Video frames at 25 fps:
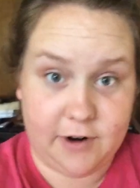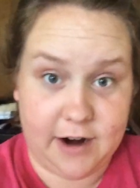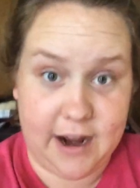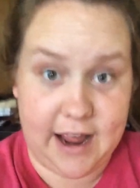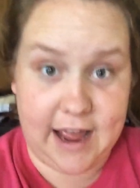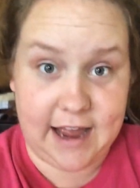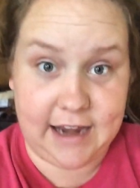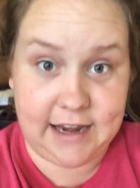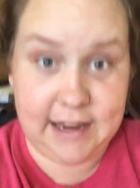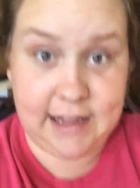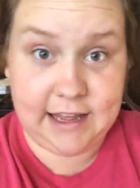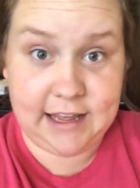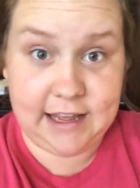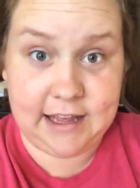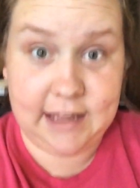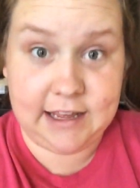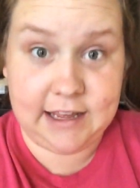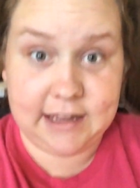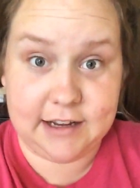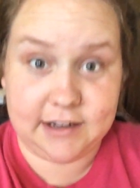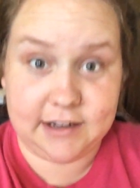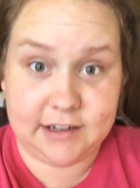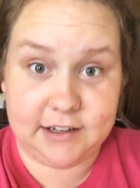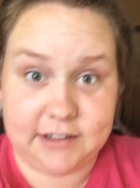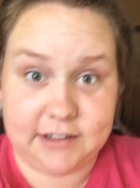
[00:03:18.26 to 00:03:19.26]
or
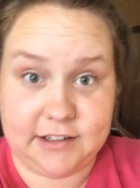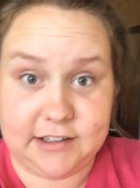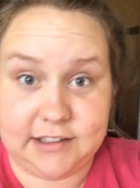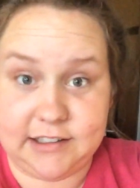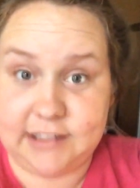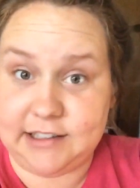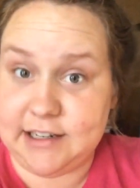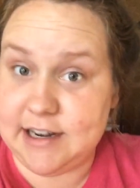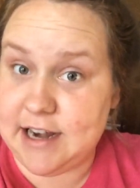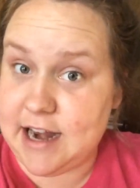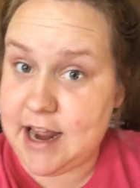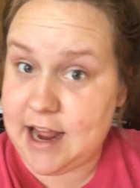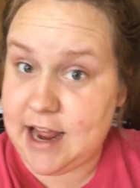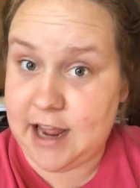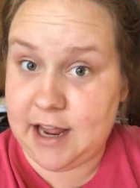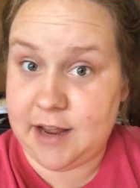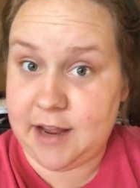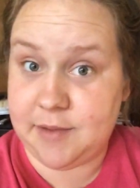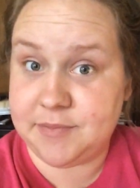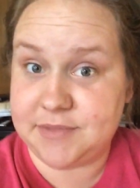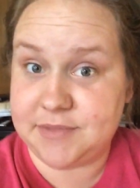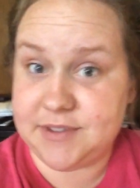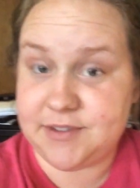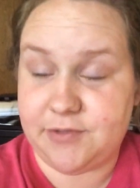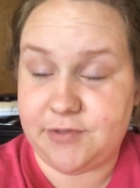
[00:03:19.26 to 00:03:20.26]
any
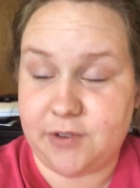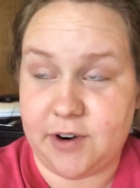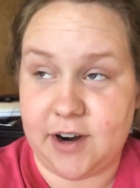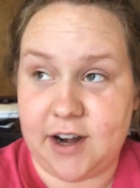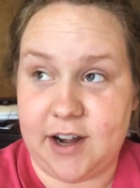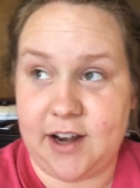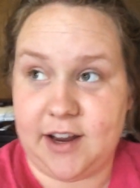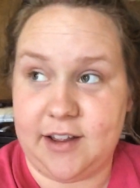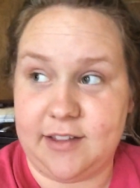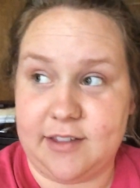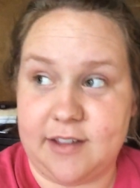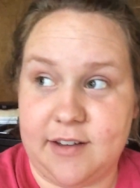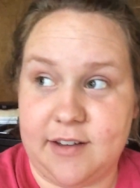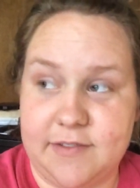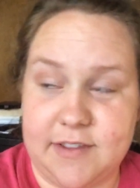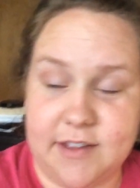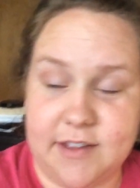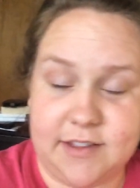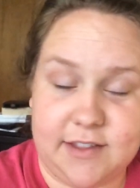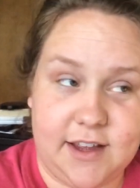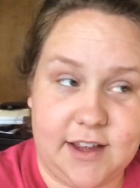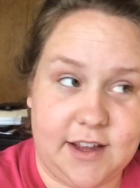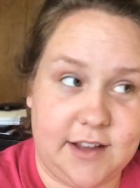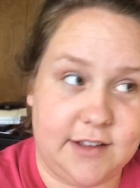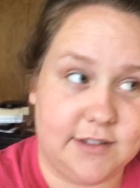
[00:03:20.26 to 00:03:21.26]
names for any of the
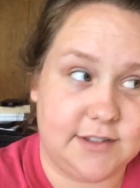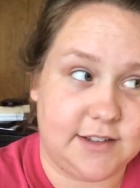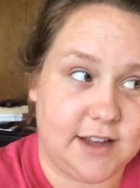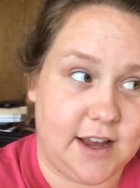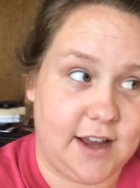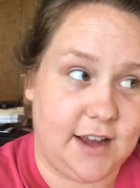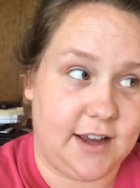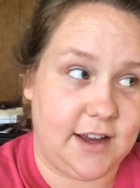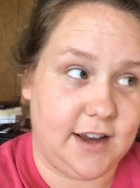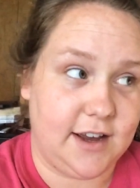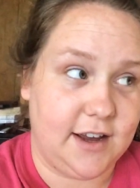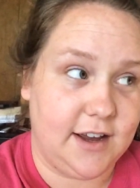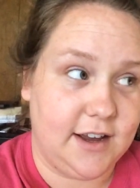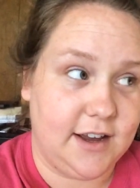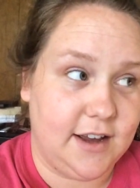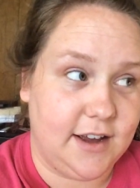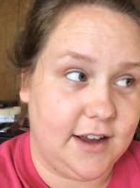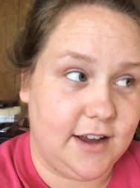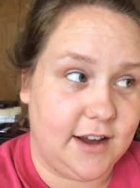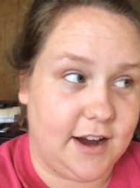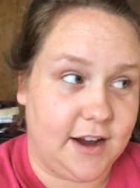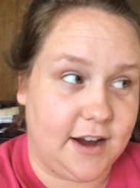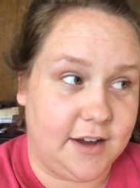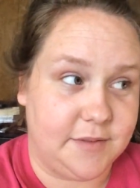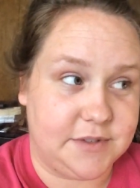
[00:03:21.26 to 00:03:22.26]
things like
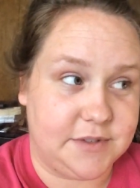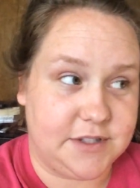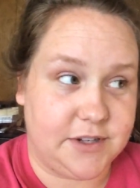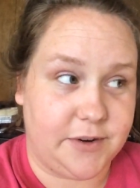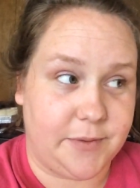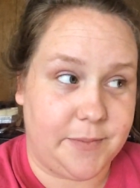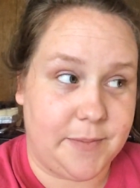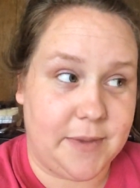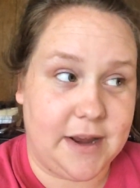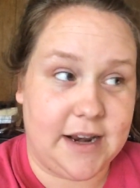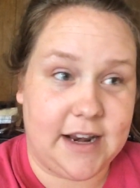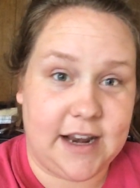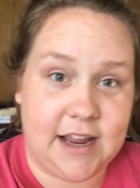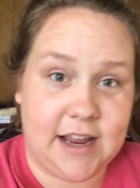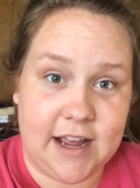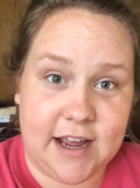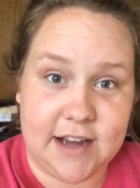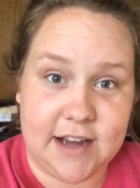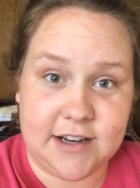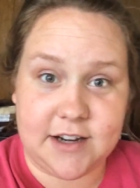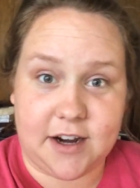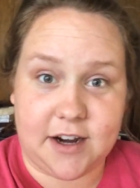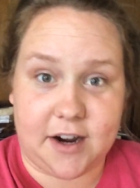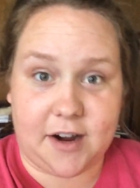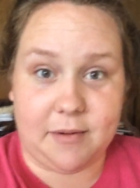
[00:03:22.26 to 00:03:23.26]
um, so Monday
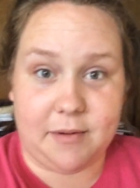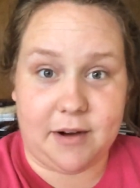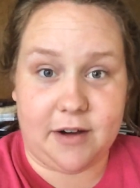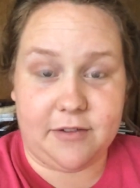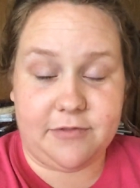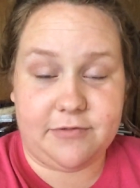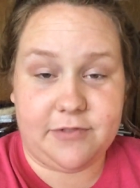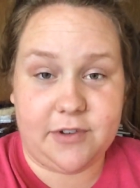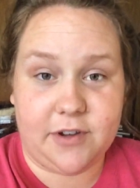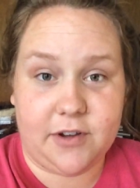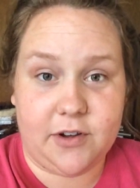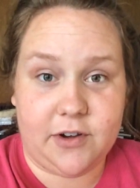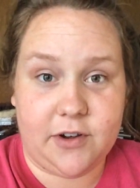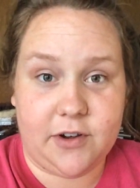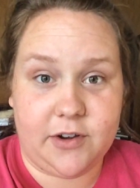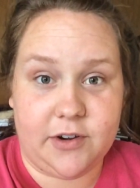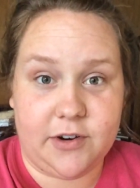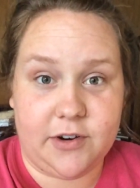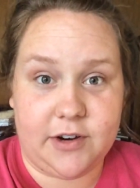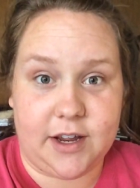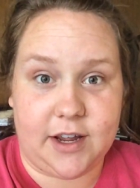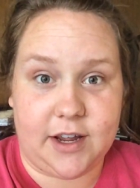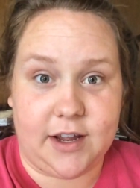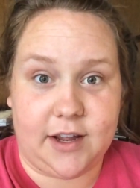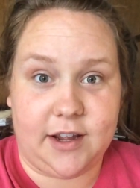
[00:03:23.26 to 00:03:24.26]
I talk about
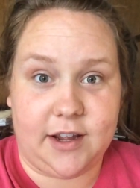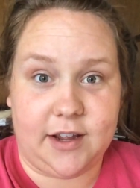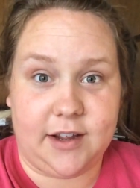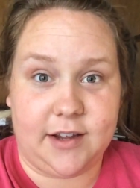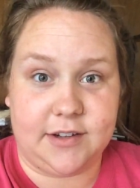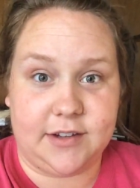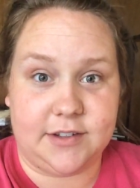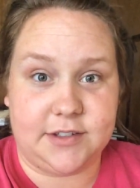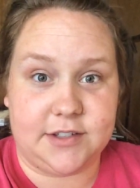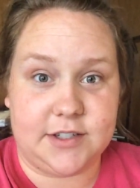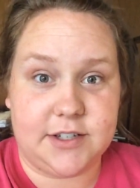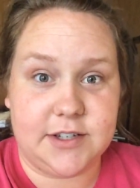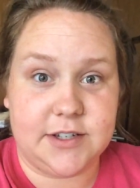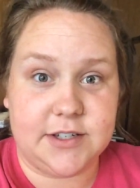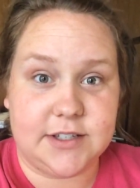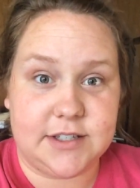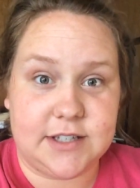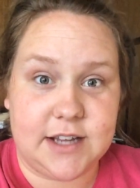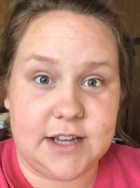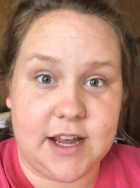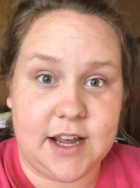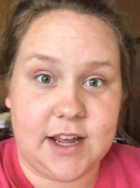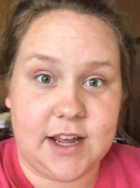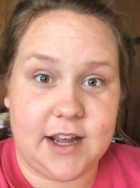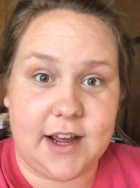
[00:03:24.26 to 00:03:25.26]
food and
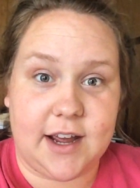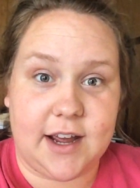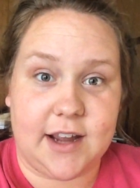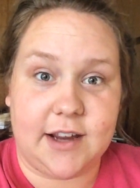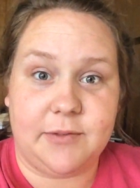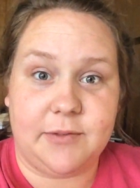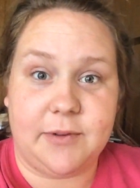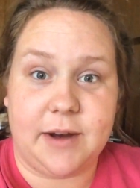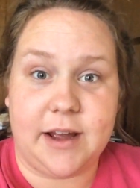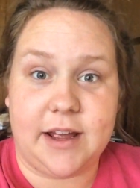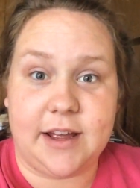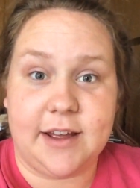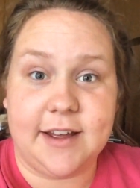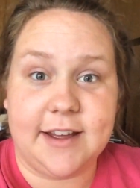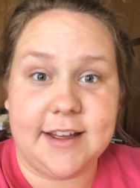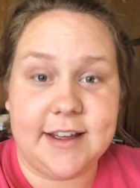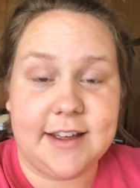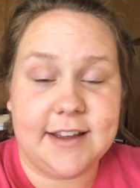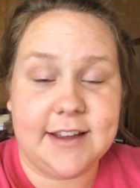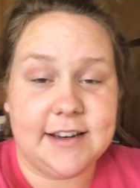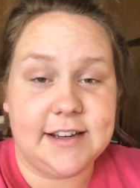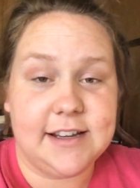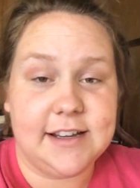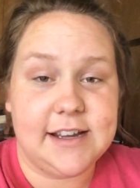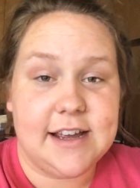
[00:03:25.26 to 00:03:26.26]
Tuesday I weigh
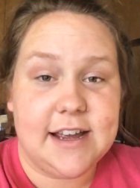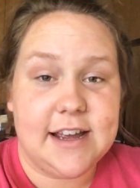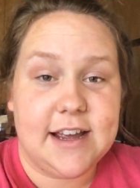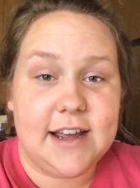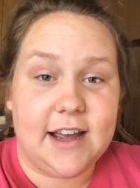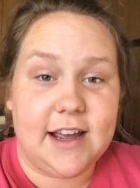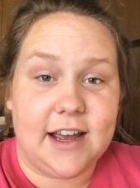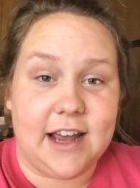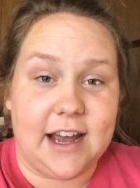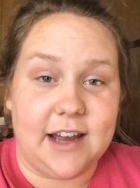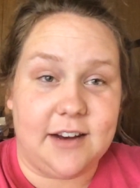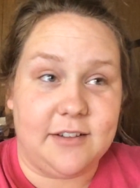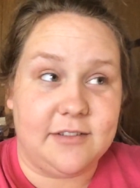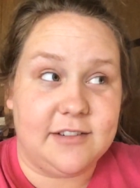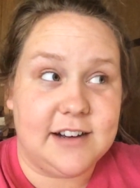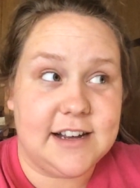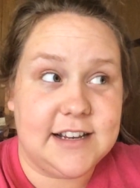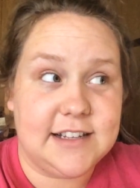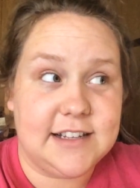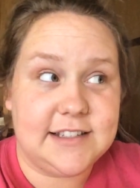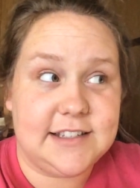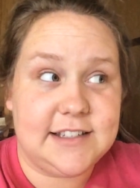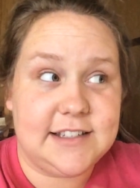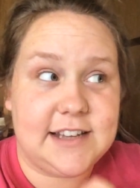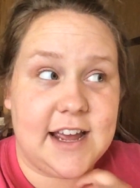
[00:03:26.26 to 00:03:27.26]
in and
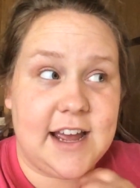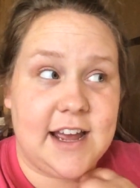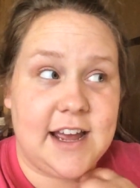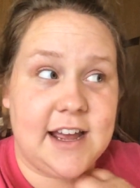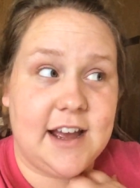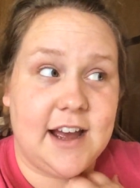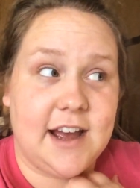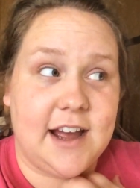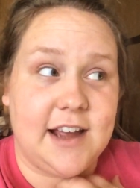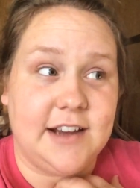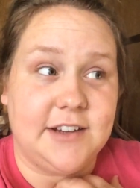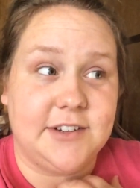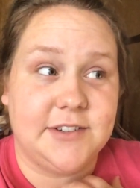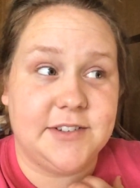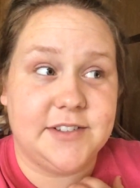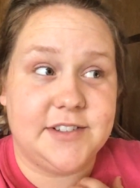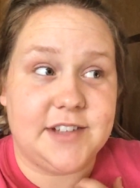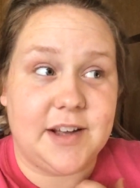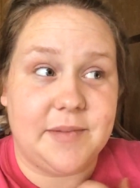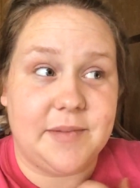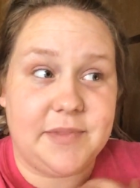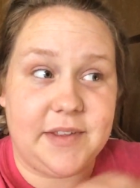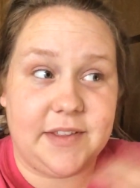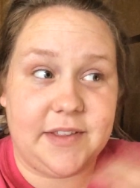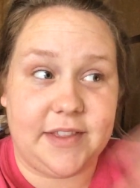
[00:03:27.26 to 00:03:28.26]
Wednesday I do
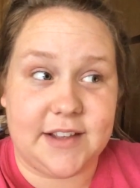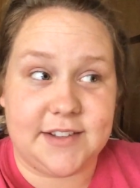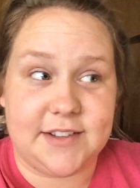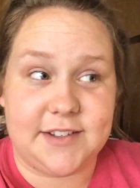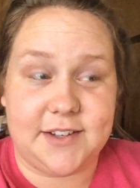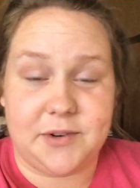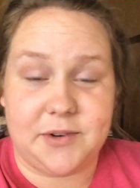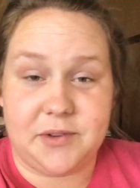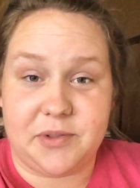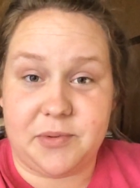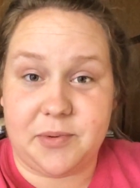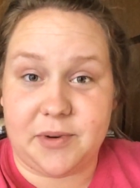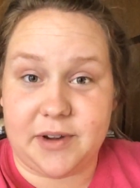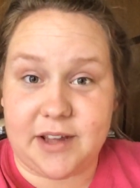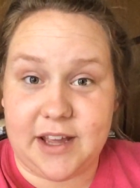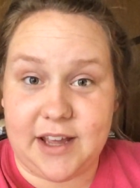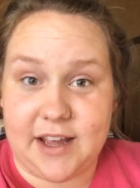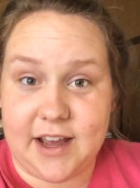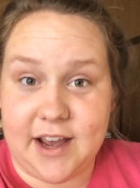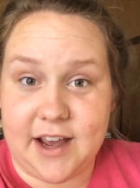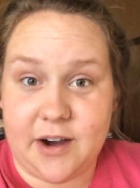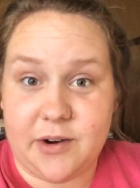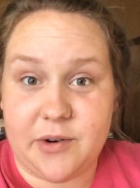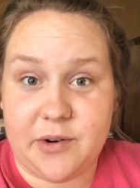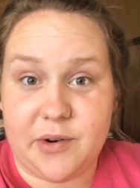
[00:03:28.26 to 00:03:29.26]
something that's to do with
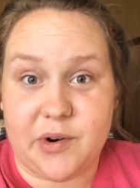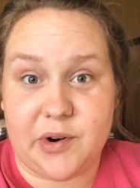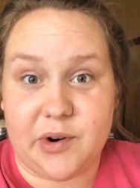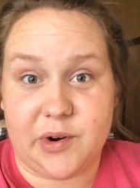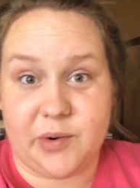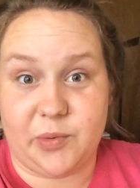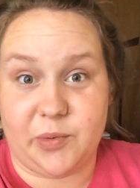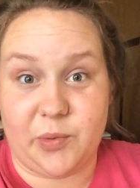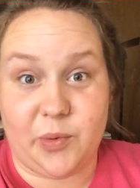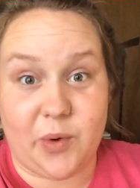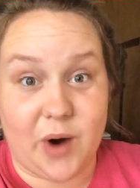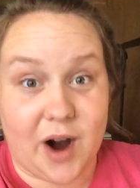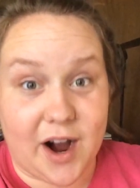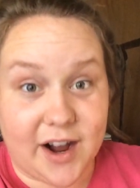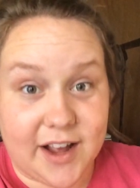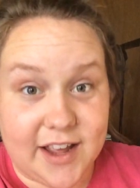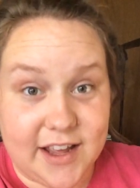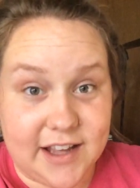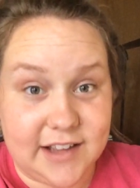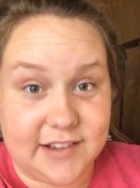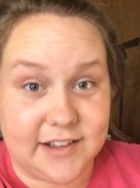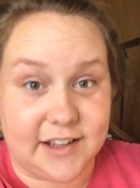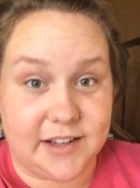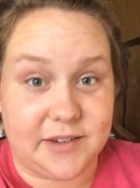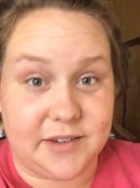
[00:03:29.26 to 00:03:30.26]
working out or
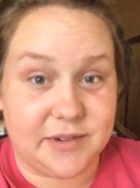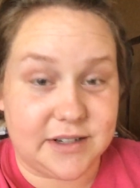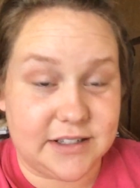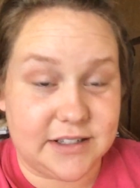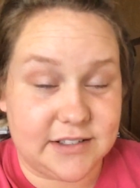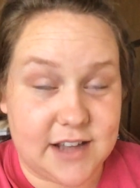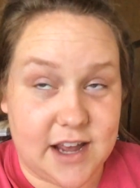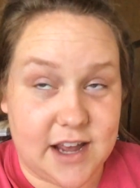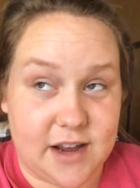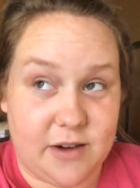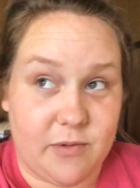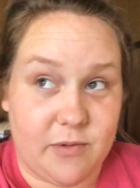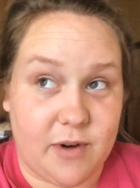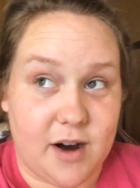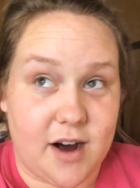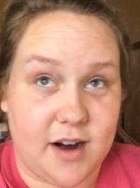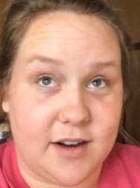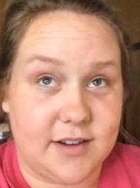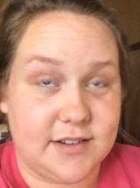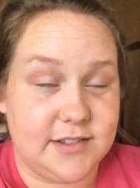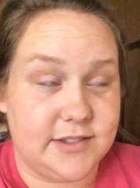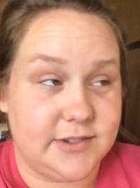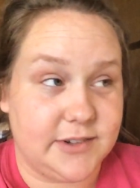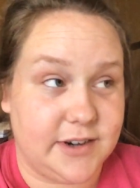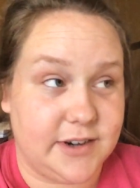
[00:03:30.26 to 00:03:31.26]
walking like one take
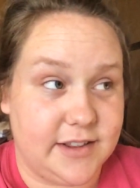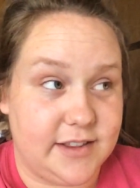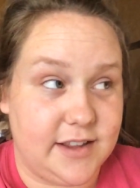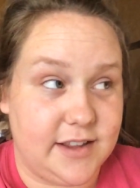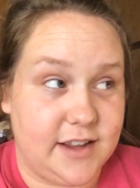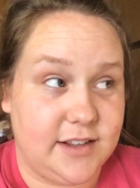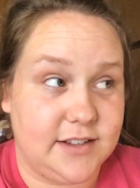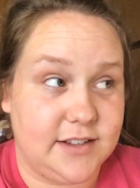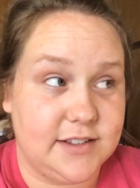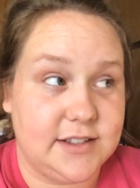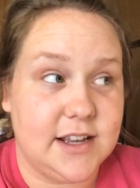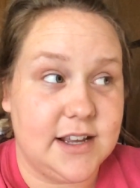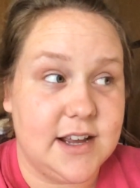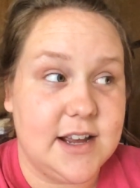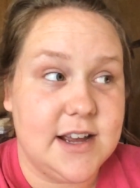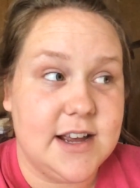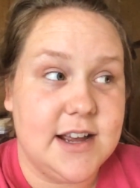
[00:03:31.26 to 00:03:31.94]
walks sort of things.